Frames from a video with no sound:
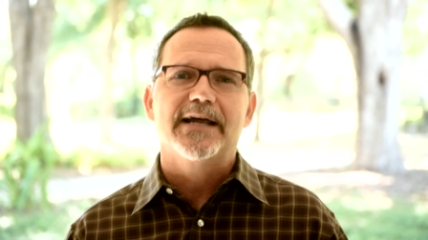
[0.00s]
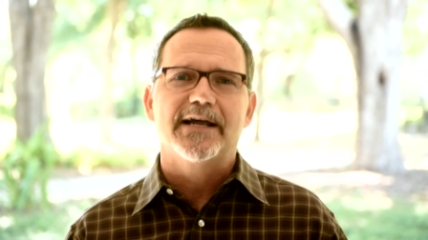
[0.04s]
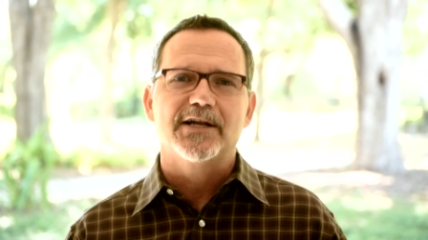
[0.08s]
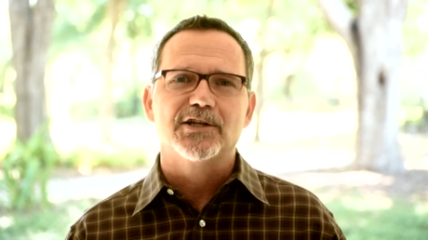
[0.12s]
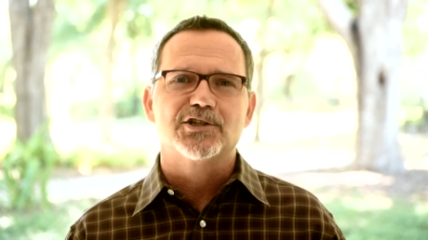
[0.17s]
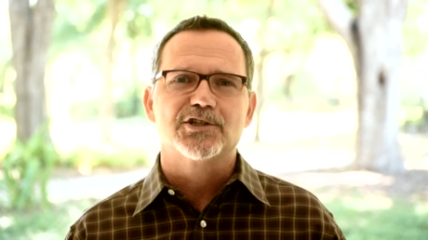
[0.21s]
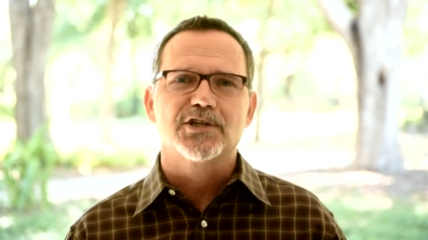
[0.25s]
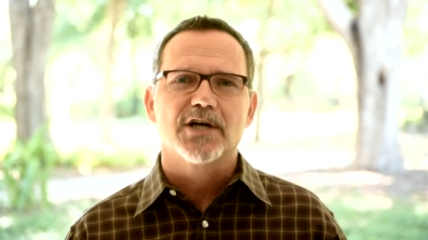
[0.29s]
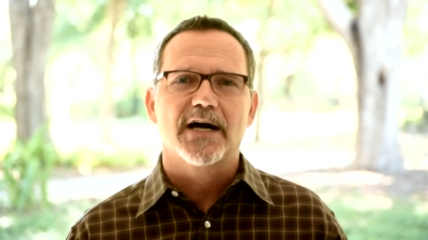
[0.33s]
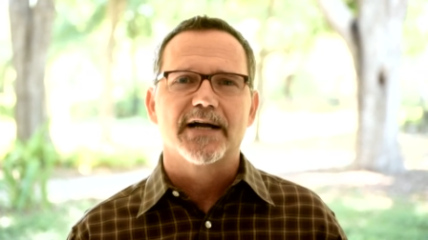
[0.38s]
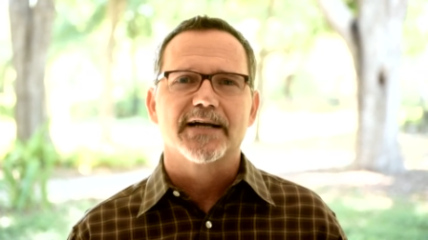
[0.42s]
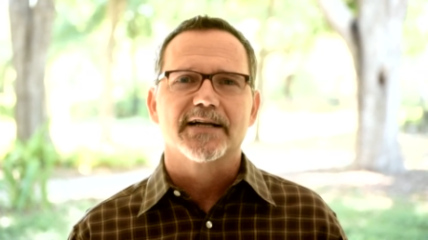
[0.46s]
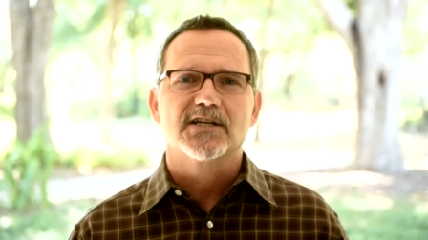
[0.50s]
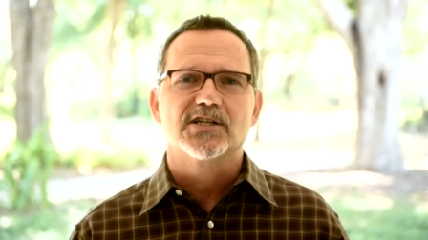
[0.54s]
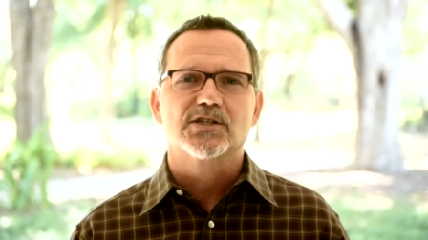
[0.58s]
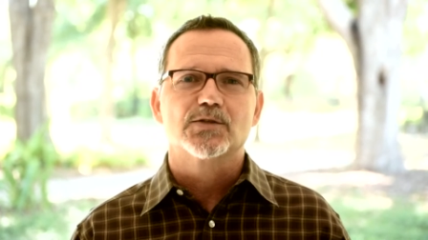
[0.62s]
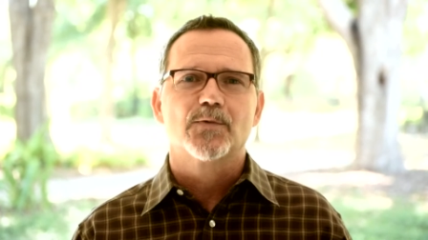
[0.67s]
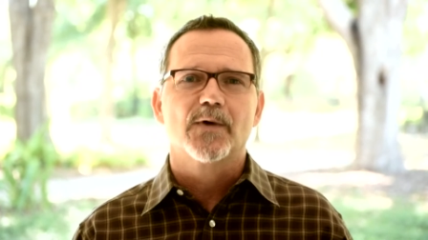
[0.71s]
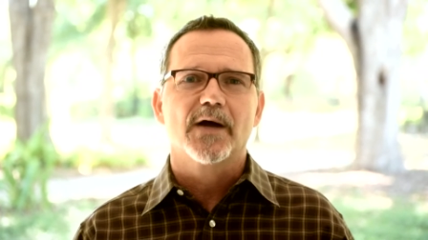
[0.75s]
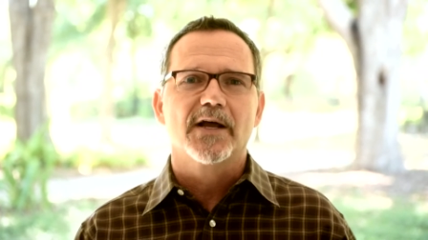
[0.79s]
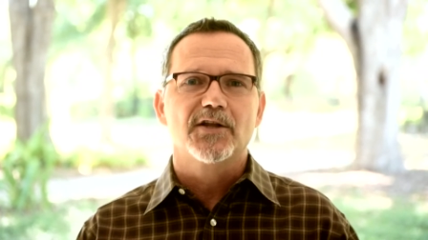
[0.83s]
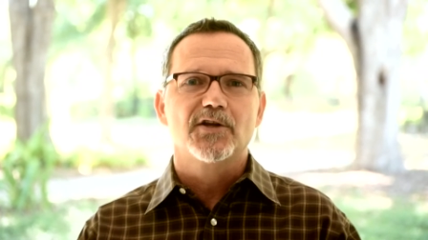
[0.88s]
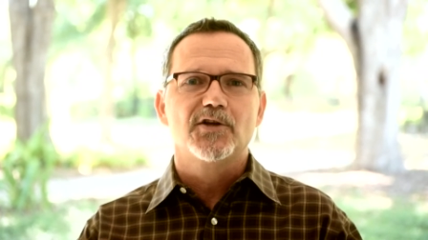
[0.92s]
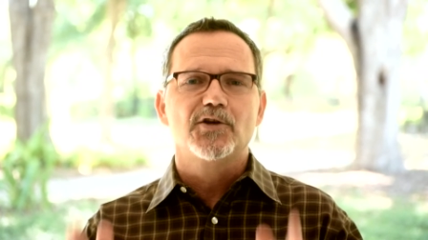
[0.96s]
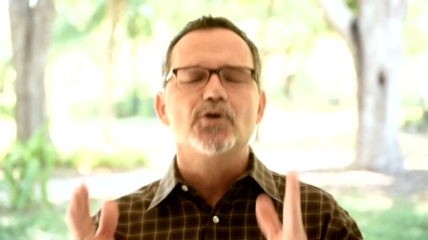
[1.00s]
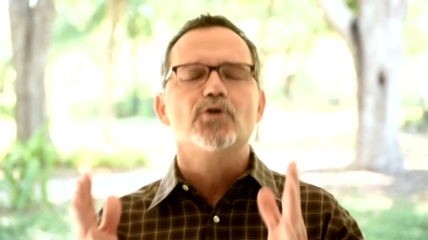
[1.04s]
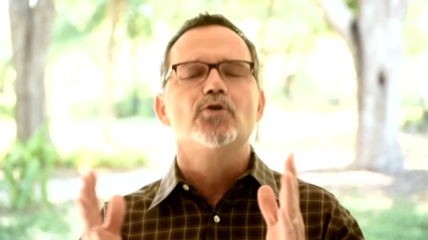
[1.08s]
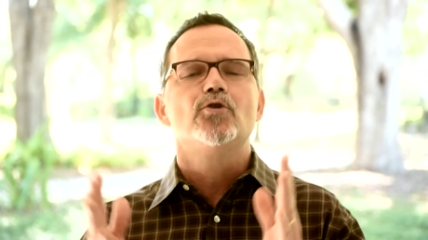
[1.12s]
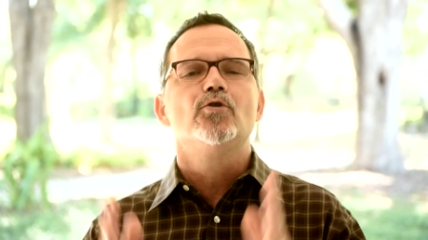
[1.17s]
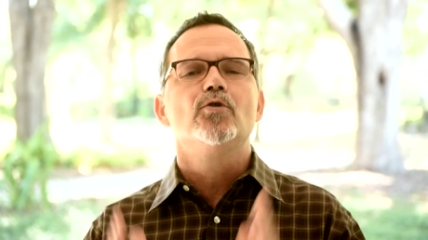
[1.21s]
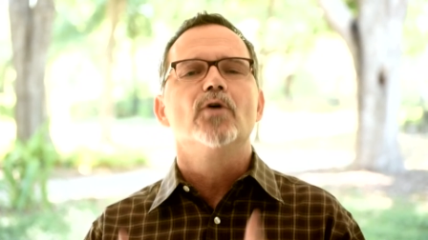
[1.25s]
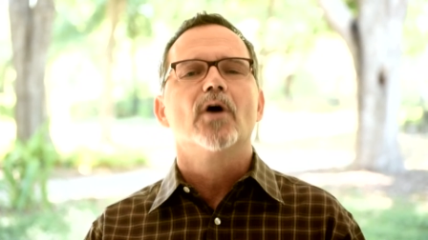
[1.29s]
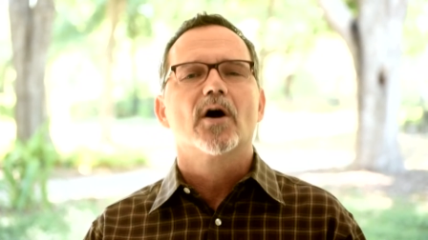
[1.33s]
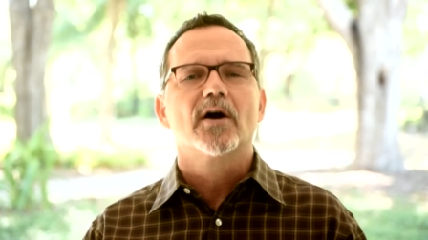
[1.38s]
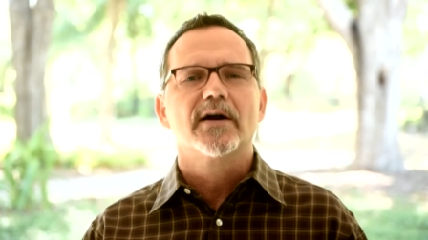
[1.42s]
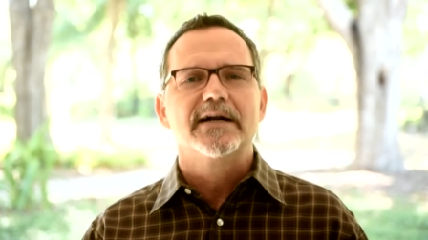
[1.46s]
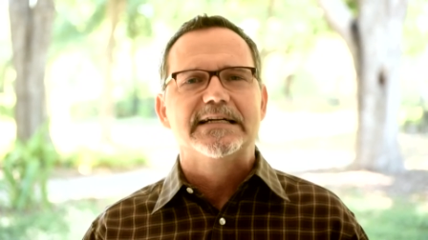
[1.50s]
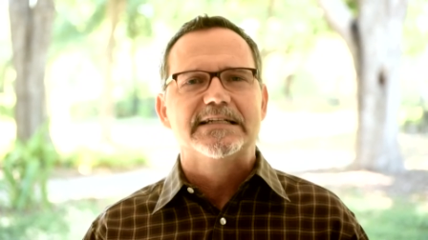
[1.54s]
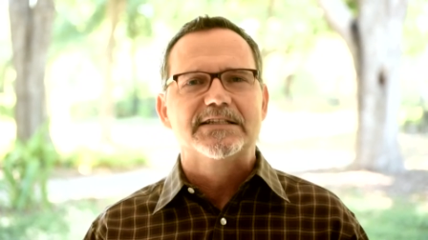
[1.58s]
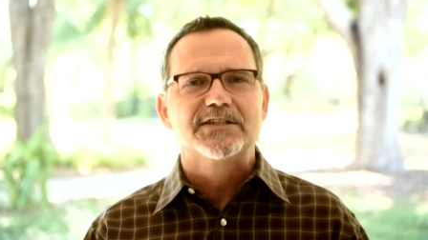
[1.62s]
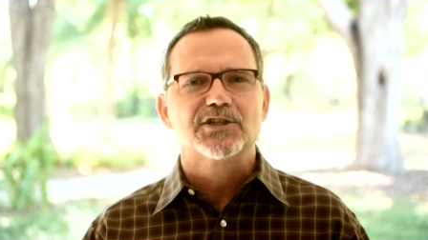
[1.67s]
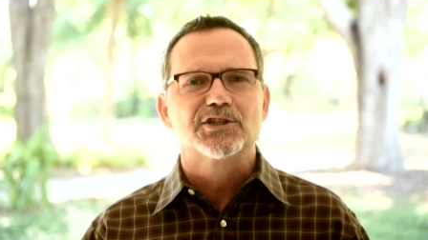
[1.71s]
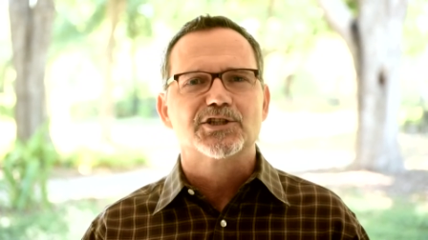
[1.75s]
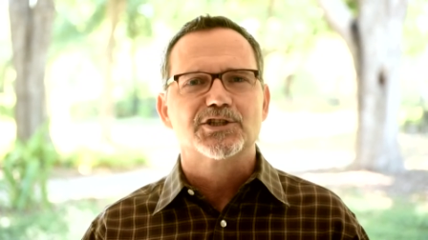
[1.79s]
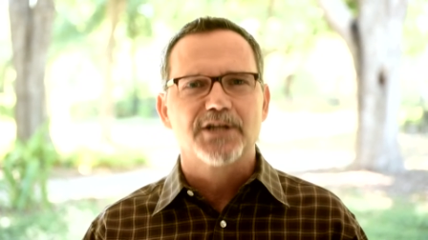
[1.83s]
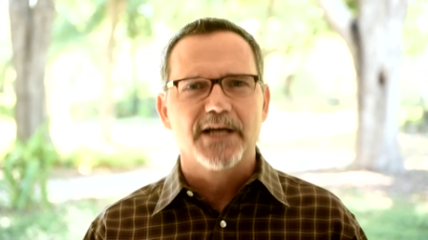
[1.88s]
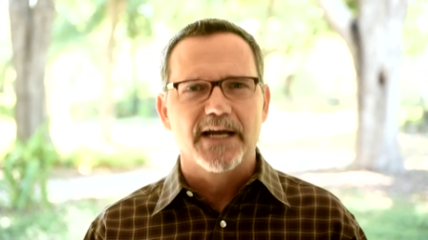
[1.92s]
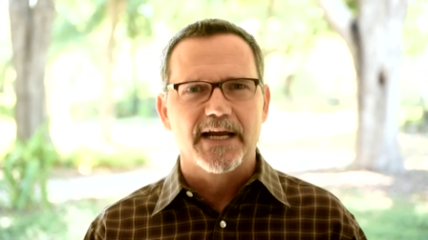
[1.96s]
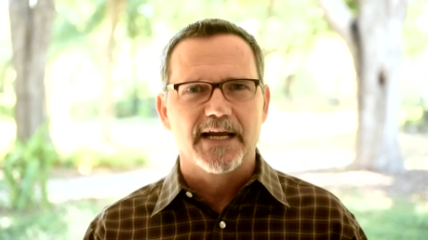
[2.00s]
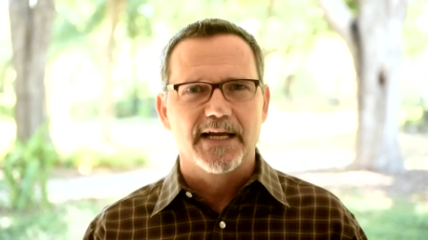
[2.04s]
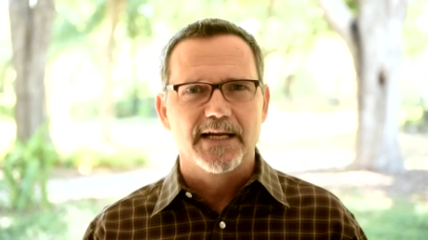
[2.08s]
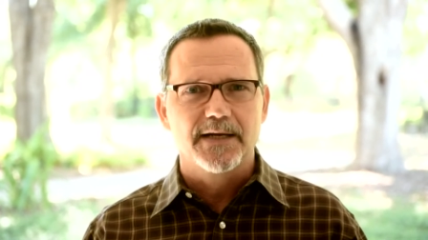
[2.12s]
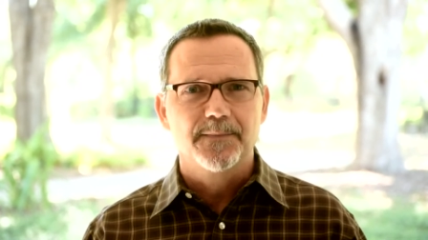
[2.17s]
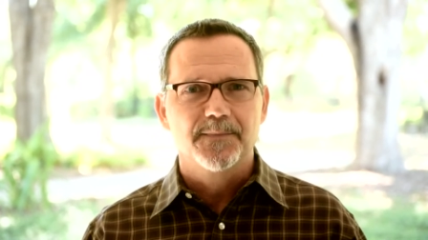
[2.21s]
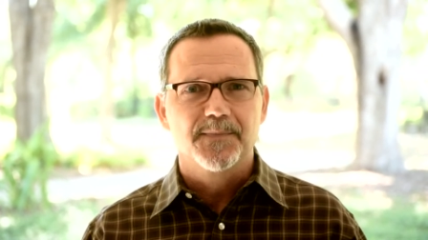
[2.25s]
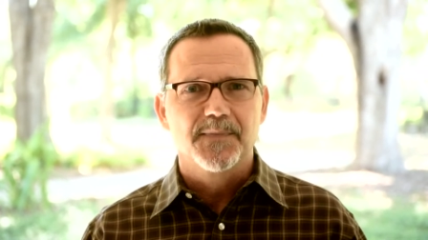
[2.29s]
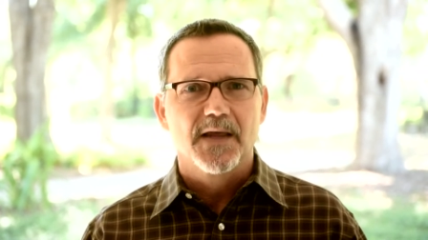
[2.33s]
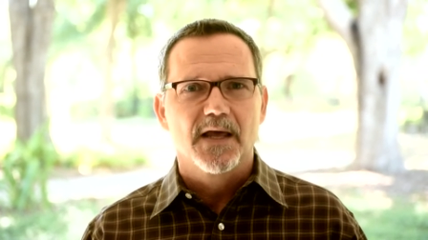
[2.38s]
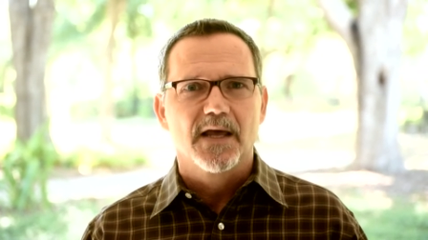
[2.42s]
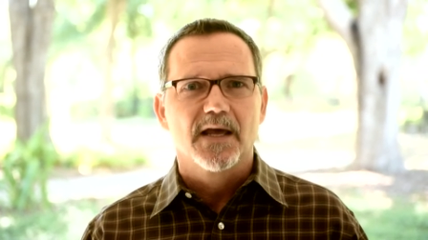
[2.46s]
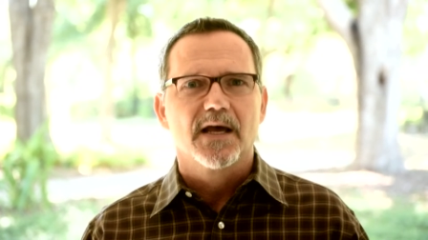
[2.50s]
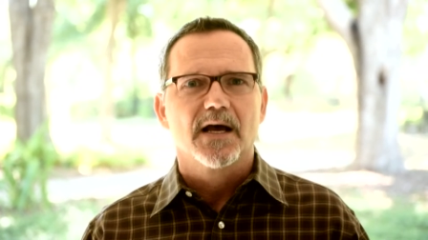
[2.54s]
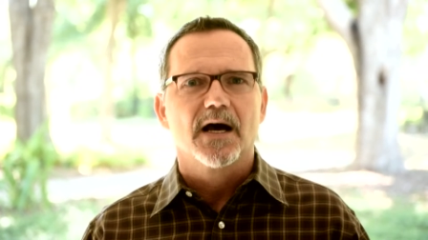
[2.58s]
headshot is when you are in the shade